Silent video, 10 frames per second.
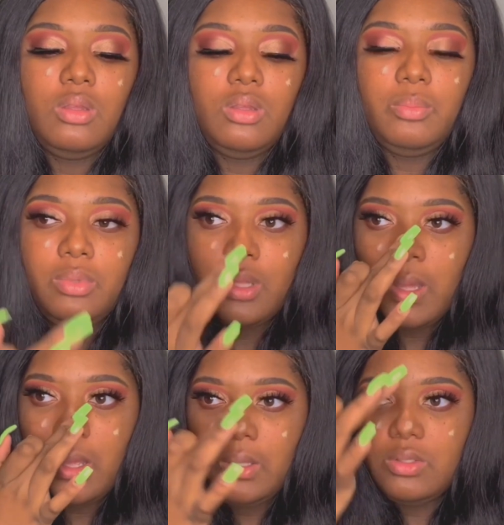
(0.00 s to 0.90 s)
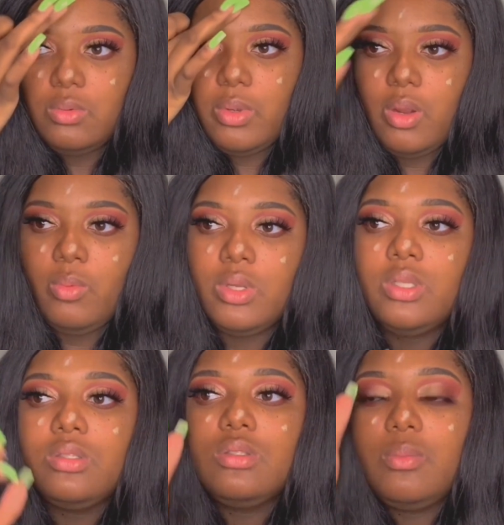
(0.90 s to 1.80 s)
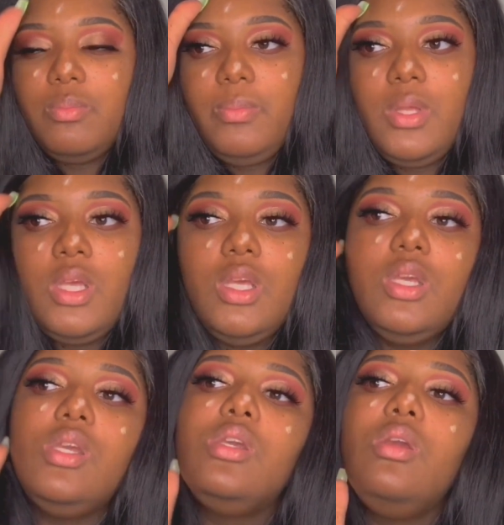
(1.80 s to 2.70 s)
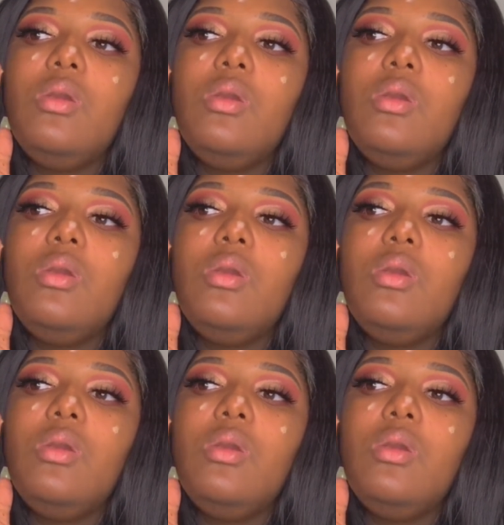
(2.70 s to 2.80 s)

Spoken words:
apply it to where I want it to be.